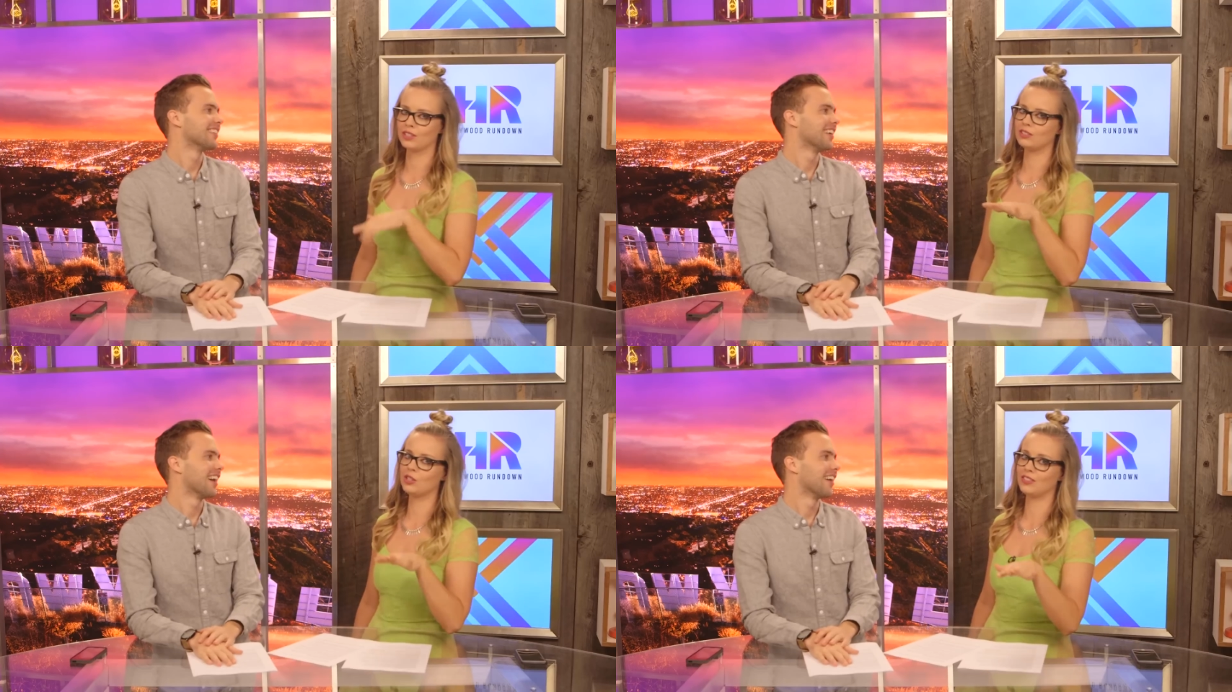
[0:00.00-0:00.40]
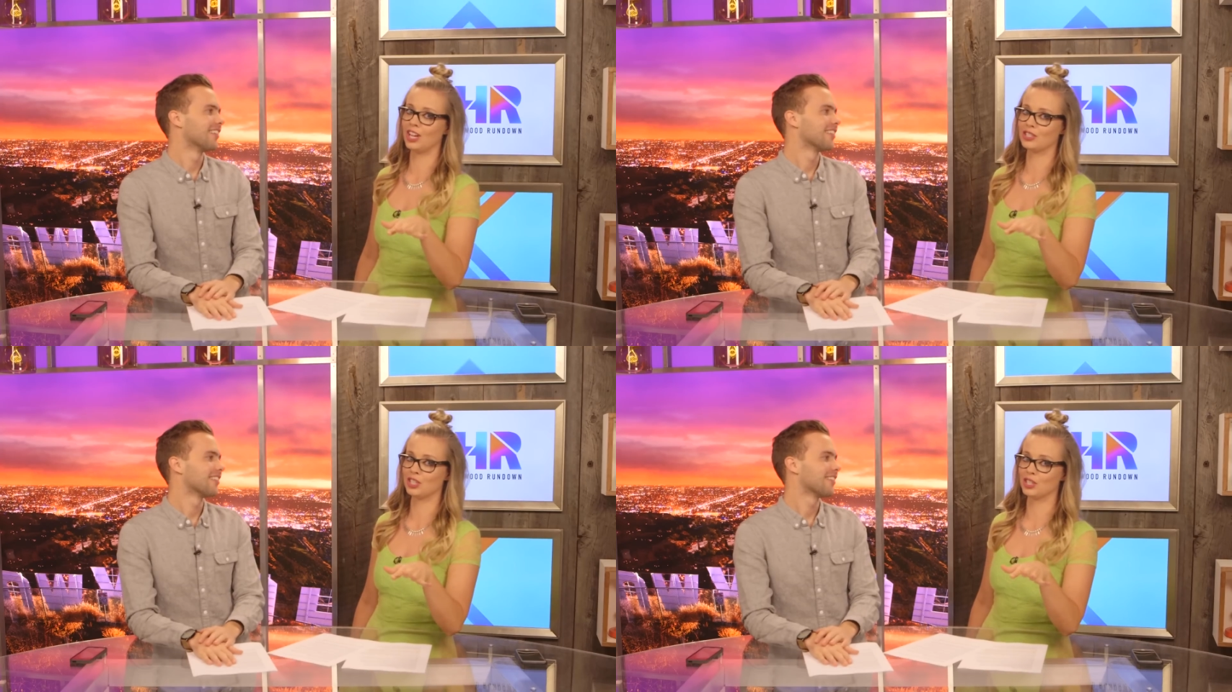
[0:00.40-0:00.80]
Speaker 1: Yeah. You have a
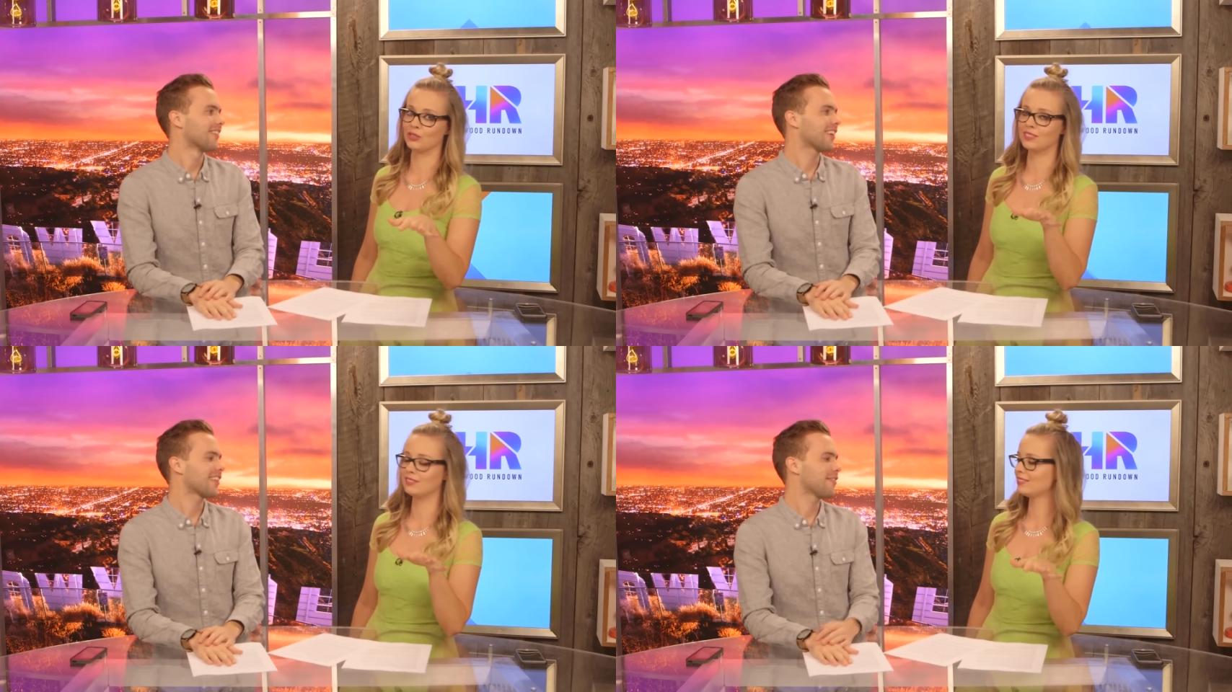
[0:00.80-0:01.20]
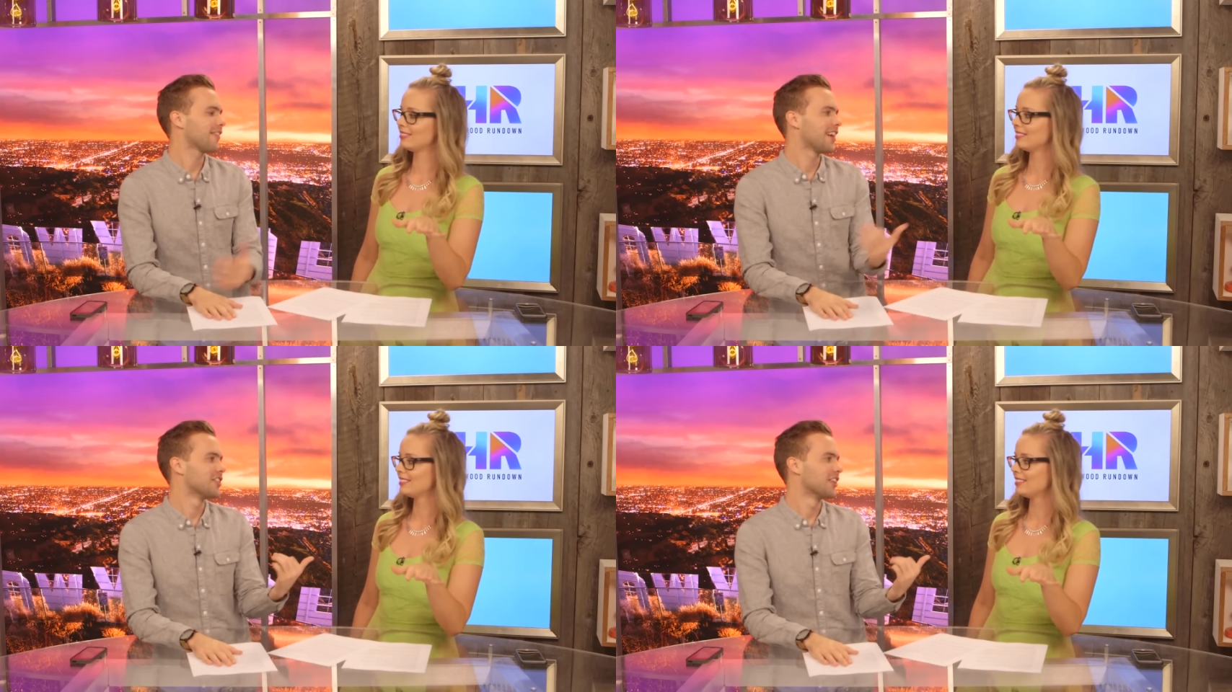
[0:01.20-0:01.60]
lot to do. Where can they
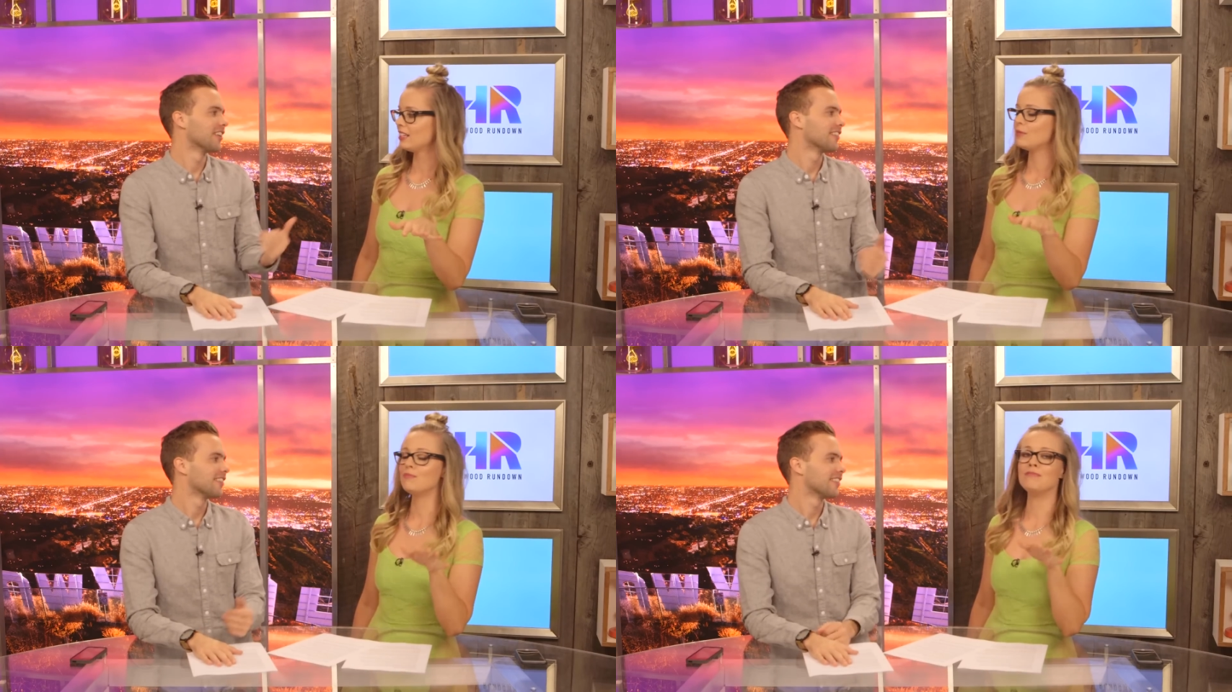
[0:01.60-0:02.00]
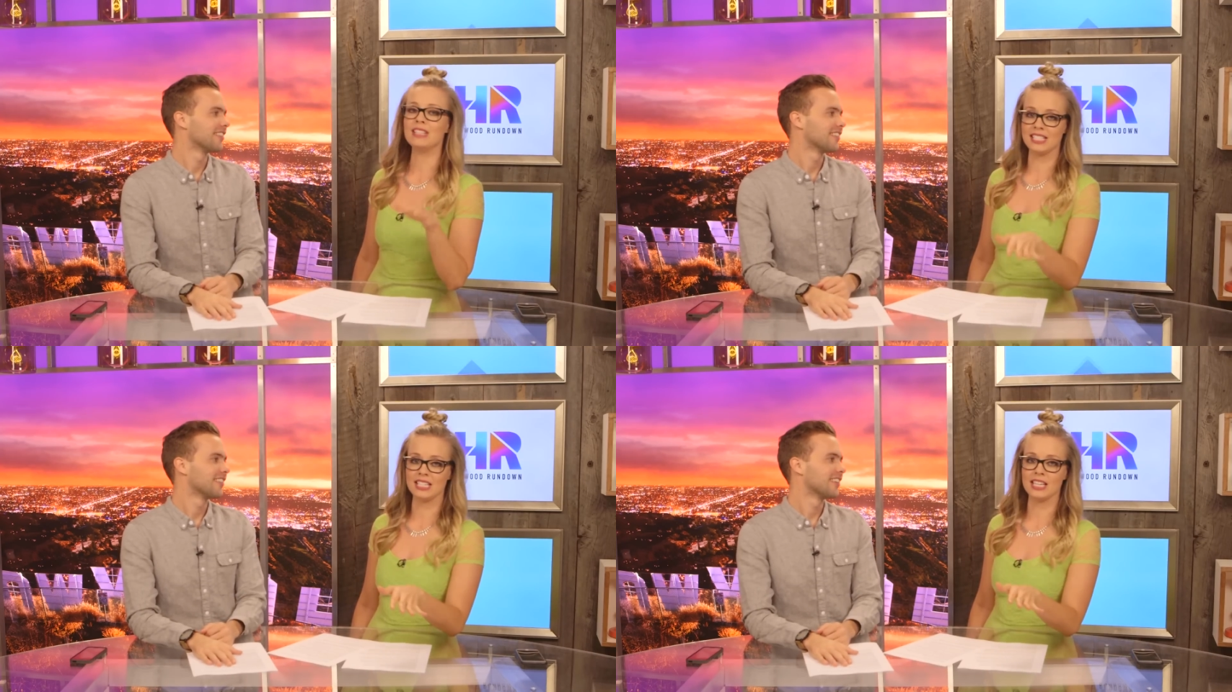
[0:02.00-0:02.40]
find you?
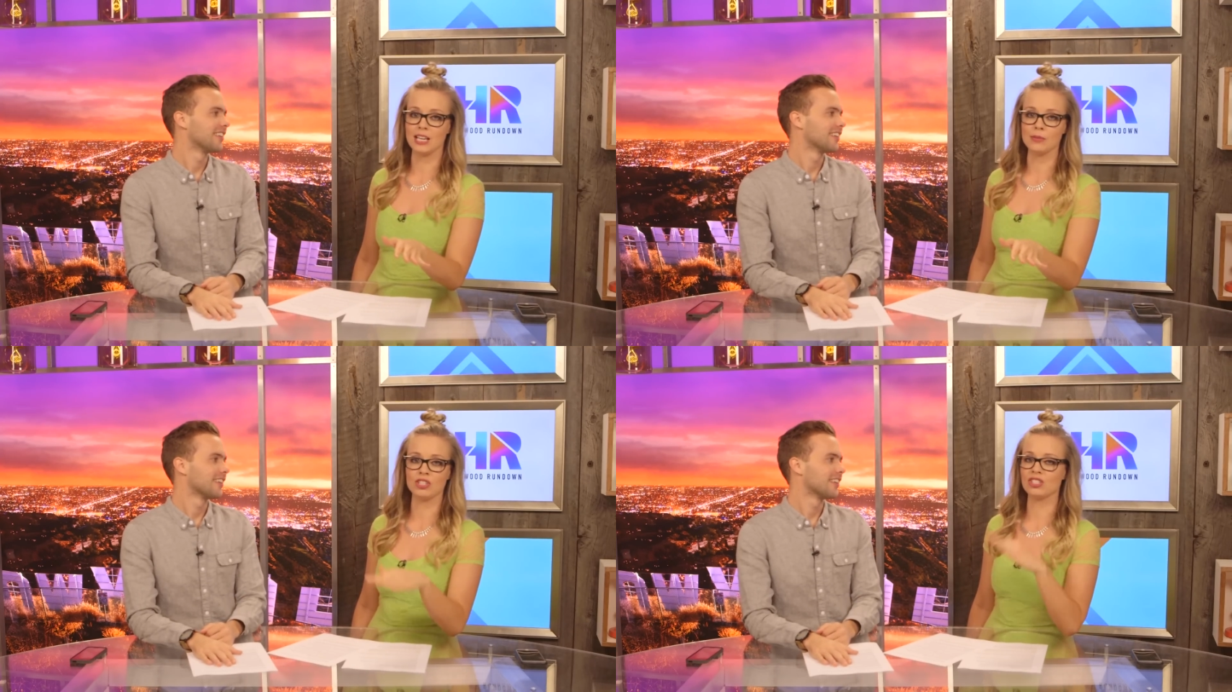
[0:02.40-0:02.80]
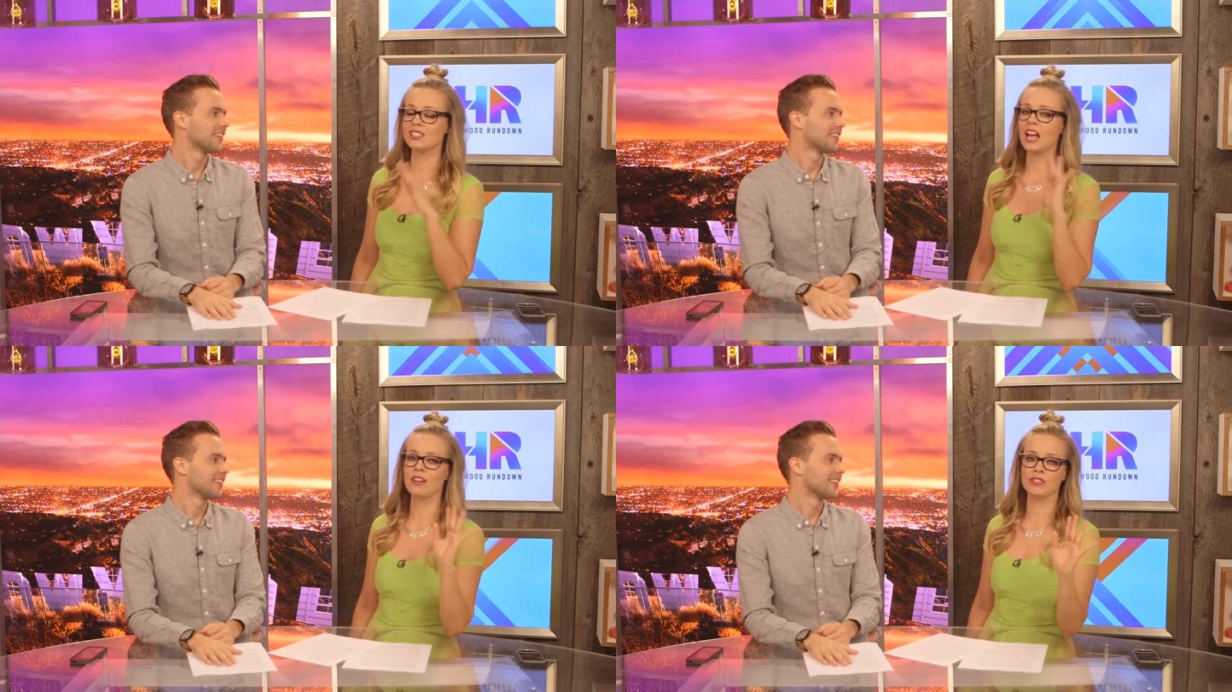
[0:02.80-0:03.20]
Misty Kingma. Just
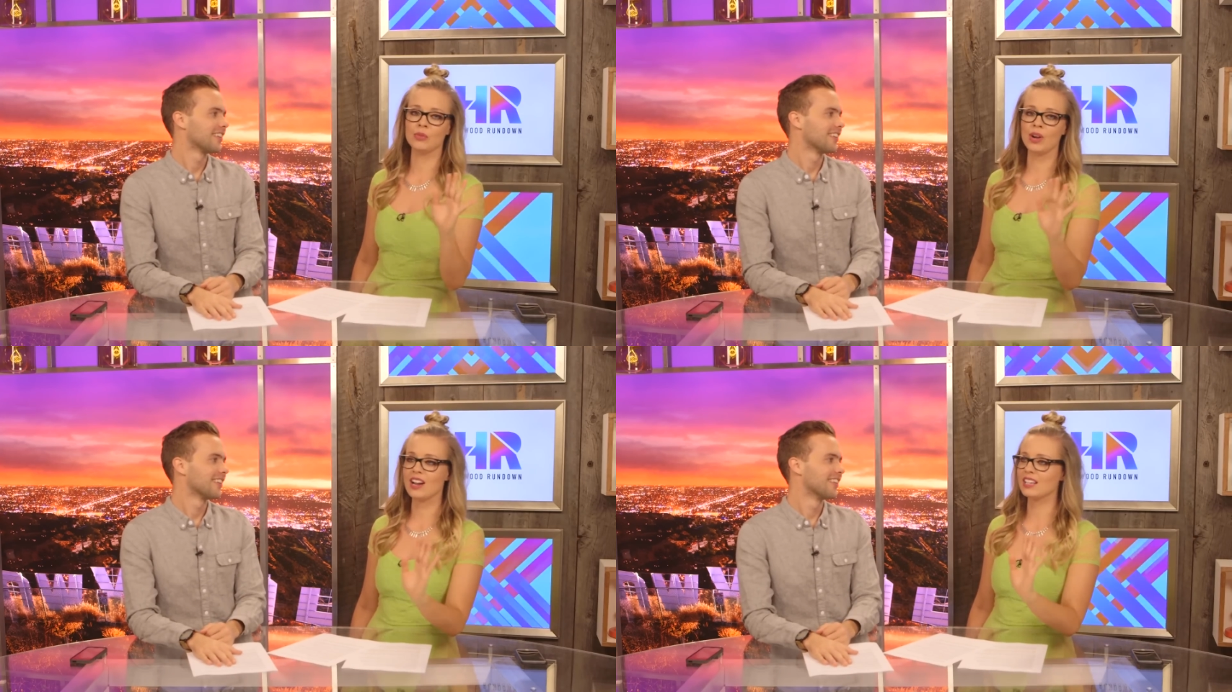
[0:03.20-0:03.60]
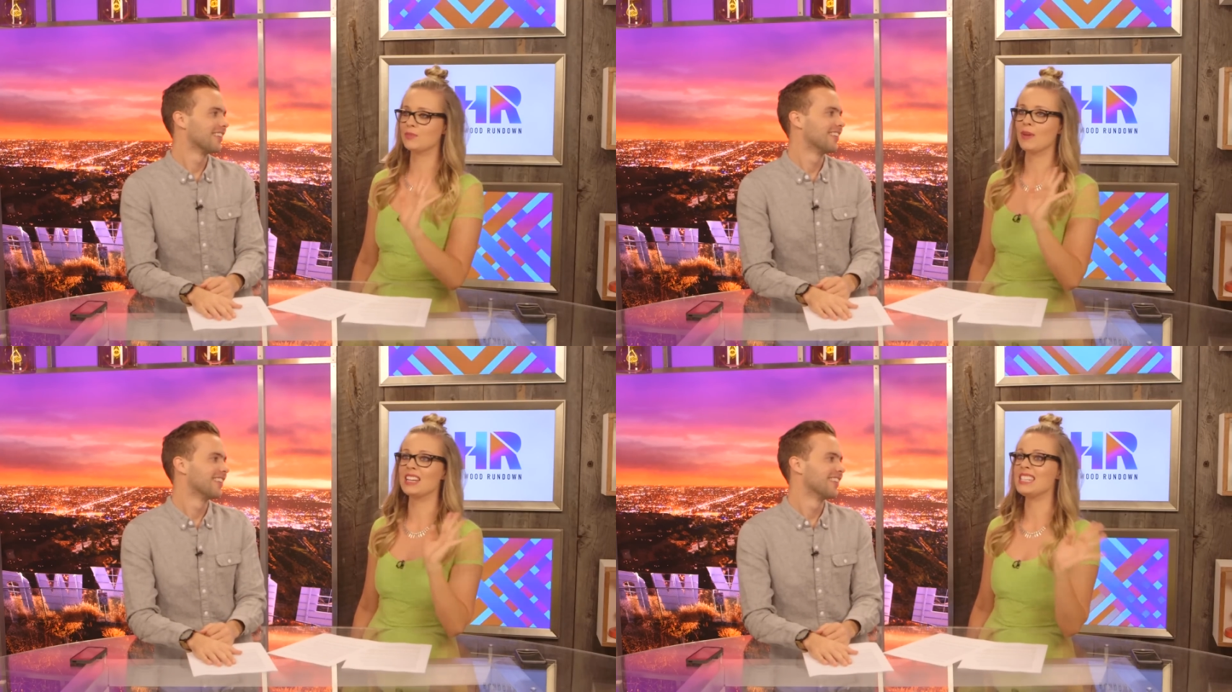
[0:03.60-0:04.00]
everywhere. It's my